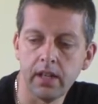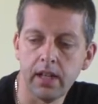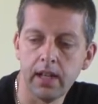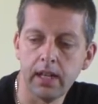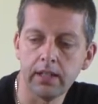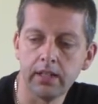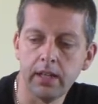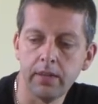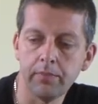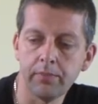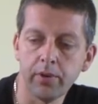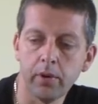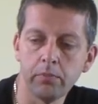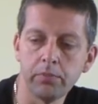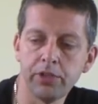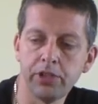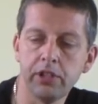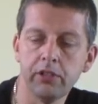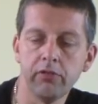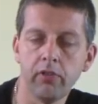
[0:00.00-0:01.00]
an
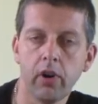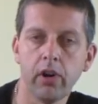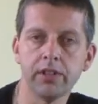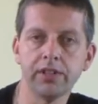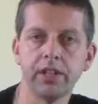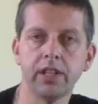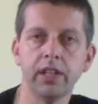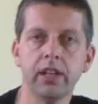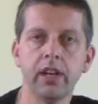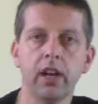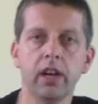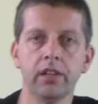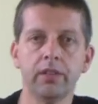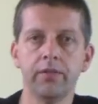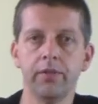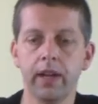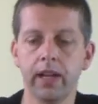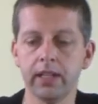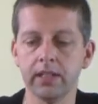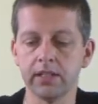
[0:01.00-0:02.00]
impromptu rising card
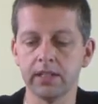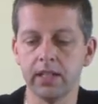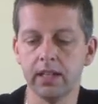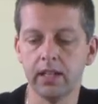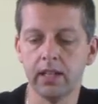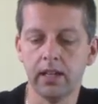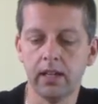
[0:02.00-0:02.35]
effect,